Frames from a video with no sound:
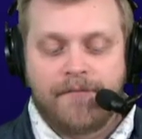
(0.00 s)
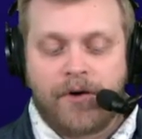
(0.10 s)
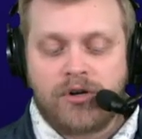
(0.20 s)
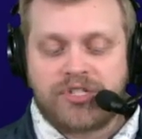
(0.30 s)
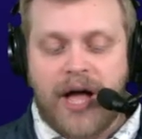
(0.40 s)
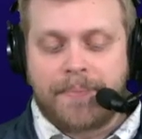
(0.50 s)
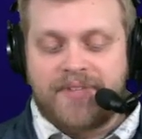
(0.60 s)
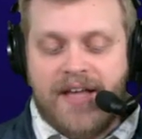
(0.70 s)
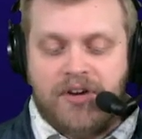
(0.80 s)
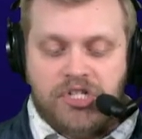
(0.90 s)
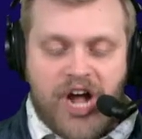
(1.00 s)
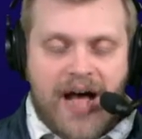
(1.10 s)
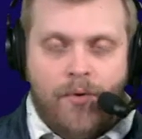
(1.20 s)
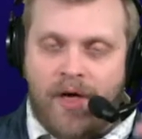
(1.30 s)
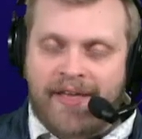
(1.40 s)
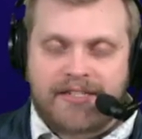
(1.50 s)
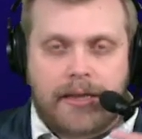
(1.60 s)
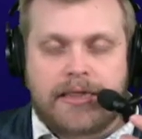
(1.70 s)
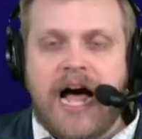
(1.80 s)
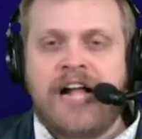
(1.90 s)
First up, David Ajabo, I think, is a
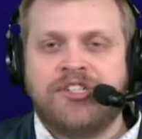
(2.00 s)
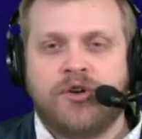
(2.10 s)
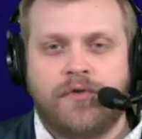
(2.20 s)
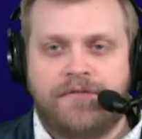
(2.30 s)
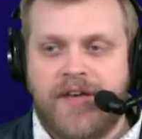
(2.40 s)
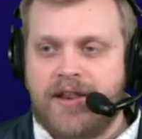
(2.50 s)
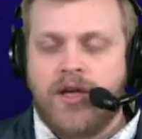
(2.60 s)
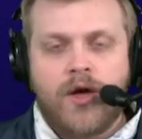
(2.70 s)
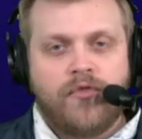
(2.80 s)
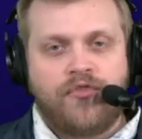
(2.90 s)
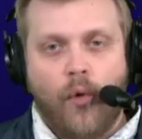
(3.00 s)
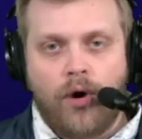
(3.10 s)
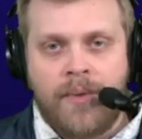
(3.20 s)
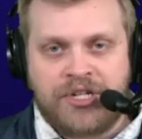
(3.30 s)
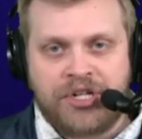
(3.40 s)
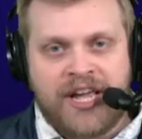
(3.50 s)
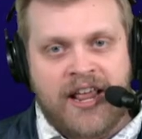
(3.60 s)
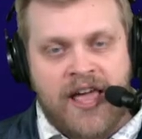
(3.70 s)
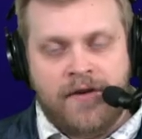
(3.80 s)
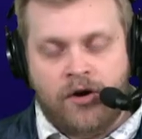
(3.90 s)
logical fit for Michigan,
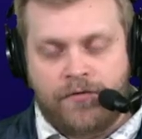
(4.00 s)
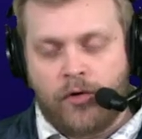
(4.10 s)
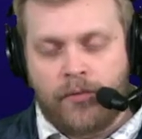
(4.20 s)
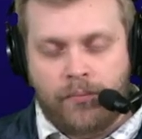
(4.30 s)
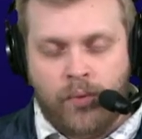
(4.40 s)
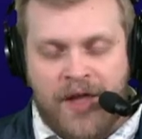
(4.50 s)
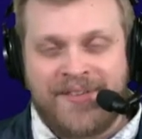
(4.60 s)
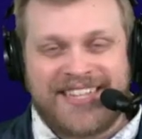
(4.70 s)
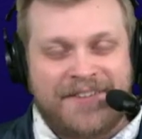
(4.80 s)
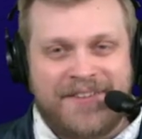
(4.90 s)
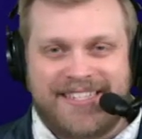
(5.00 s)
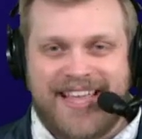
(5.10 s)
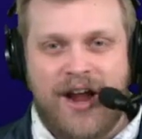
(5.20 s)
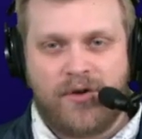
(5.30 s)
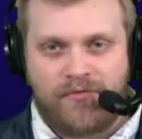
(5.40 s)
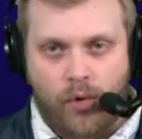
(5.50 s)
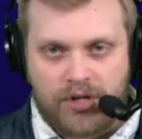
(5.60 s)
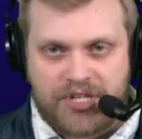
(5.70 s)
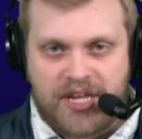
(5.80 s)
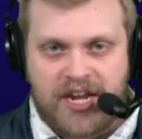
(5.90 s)
or for the Ravens, if he's there at
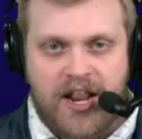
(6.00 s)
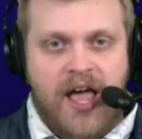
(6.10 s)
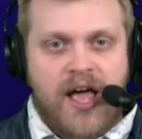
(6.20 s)
14.